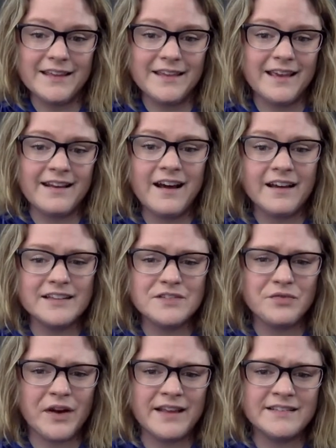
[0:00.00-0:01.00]
can't hug his
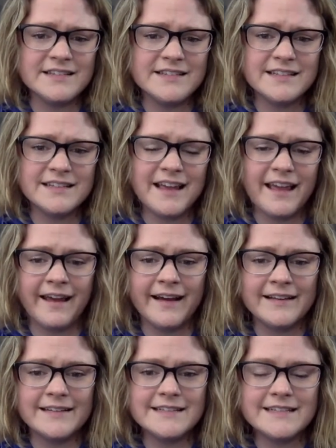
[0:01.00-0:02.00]
friends,
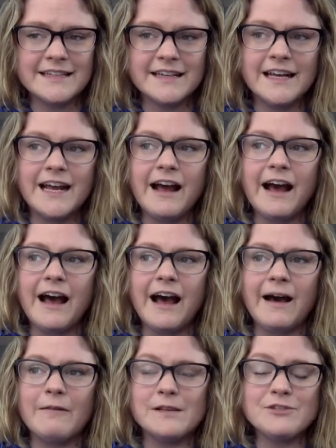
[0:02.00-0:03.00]
and
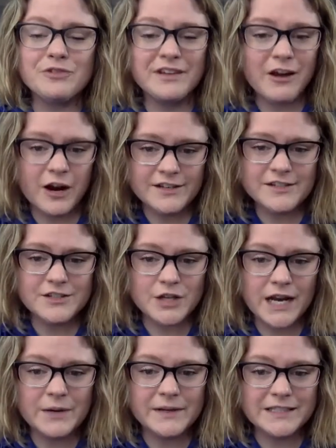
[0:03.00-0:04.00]
it's really hard to
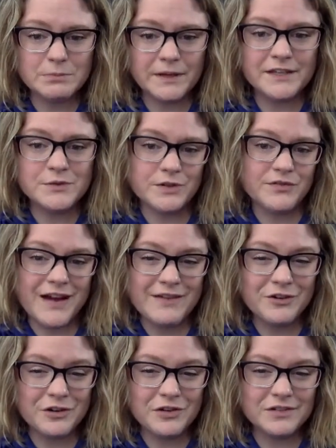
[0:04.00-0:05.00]
try to explain to a
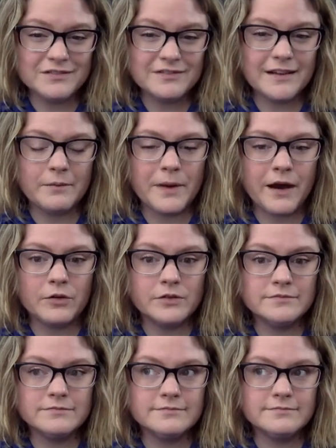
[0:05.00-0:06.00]
5-year-old about
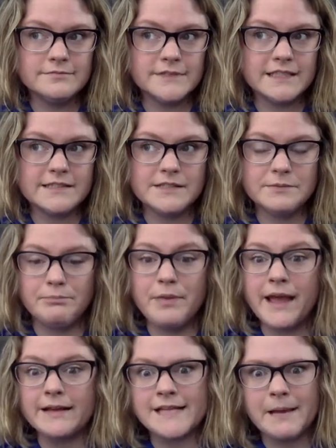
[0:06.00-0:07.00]
this
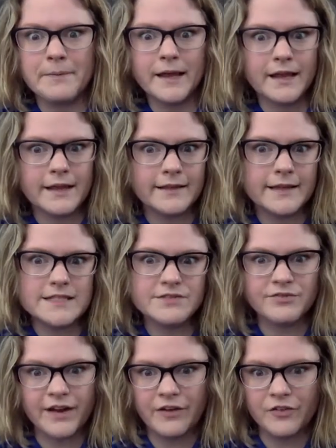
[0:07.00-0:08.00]
pandemic and this
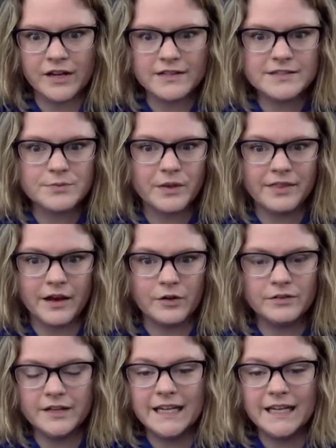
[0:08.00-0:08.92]
virus without